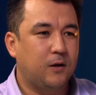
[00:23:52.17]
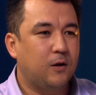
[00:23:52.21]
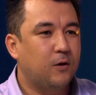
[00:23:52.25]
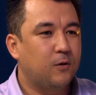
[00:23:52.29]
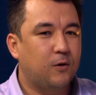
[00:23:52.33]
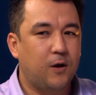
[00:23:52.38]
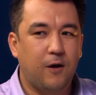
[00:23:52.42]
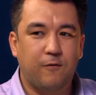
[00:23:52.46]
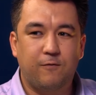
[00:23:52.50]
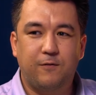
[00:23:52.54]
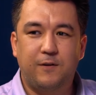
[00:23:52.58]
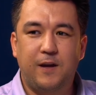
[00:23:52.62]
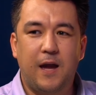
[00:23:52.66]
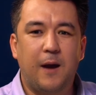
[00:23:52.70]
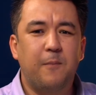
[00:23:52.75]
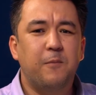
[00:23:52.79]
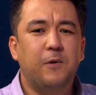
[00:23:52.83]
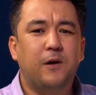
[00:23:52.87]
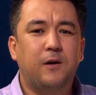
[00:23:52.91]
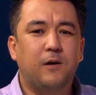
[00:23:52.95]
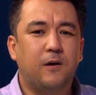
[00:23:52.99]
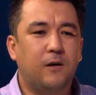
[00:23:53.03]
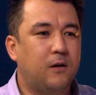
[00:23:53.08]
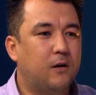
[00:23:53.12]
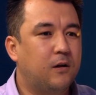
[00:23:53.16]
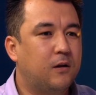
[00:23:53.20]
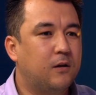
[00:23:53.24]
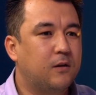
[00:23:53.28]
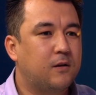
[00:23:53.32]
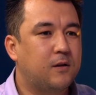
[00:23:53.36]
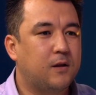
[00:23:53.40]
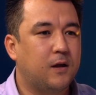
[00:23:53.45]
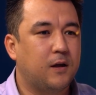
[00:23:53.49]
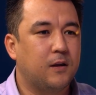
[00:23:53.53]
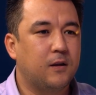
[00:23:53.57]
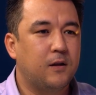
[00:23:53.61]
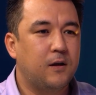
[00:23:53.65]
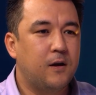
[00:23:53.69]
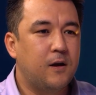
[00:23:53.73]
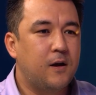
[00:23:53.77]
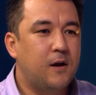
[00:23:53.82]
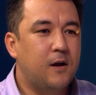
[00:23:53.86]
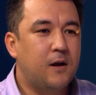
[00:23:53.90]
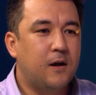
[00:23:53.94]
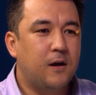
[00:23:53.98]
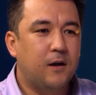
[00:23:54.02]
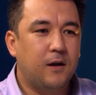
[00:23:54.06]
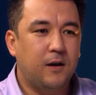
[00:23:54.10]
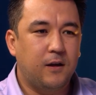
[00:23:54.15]
You have chemicals and
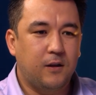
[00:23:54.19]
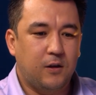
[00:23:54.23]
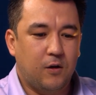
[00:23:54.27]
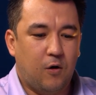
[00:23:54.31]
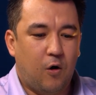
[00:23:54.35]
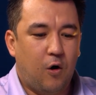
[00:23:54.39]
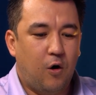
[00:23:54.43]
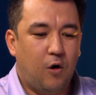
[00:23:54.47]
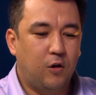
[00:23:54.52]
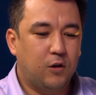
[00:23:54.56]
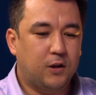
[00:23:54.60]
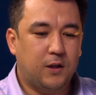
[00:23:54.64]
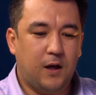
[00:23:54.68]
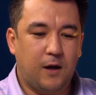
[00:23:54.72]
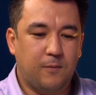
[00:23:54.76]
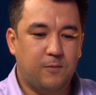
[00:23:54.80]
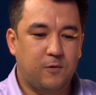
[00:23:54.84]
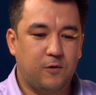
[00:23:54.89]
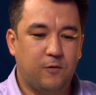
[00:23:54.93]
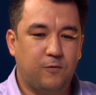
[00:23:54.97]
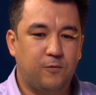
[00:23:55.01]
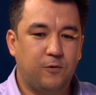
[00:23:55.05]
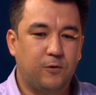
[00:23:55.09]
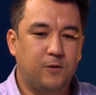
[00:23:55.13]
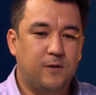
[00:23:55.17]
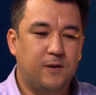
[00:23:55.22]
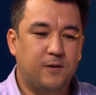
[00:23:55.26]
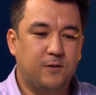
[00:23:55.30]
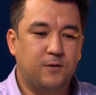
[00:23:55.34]
in all types of foods.